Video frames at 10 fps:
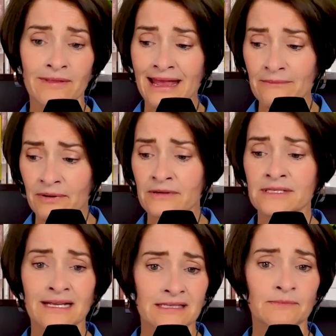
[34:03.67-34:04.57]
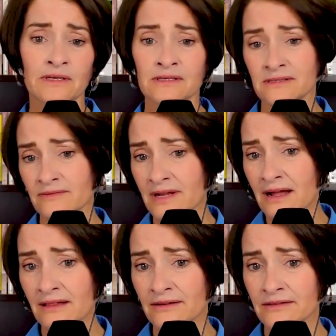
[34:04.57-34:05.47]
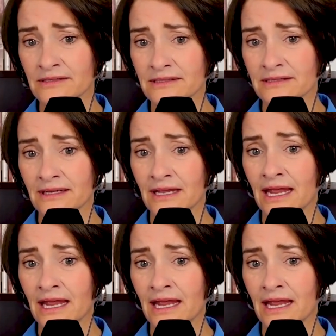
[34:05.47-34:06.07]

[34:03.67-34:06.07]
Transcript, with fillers: when that person has millions of dollars